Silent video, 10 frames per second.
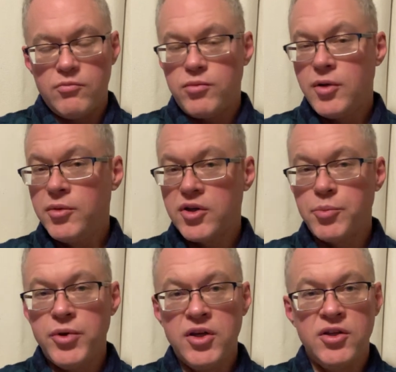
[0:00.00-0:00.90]
public
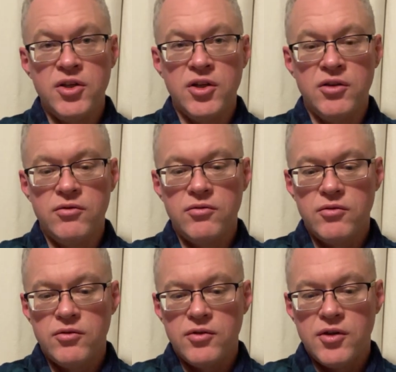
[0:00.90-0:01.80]
opinion
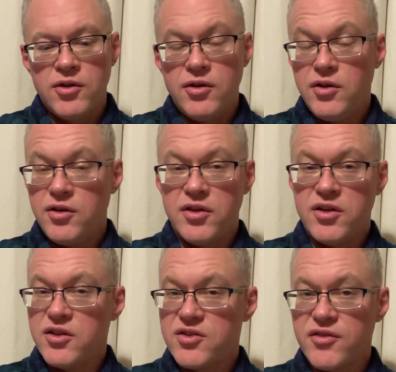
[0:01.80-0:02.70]

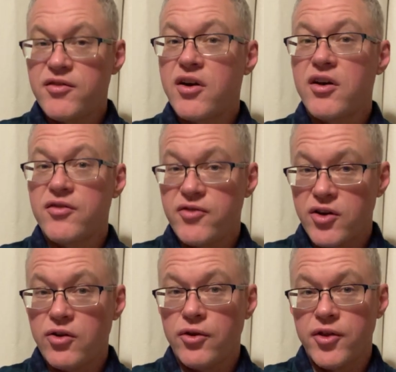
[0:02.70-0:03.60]
is a very
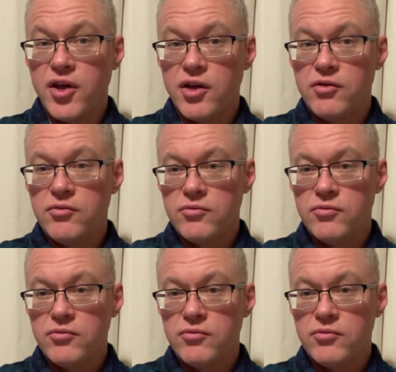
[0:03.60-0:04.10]
fickle thing.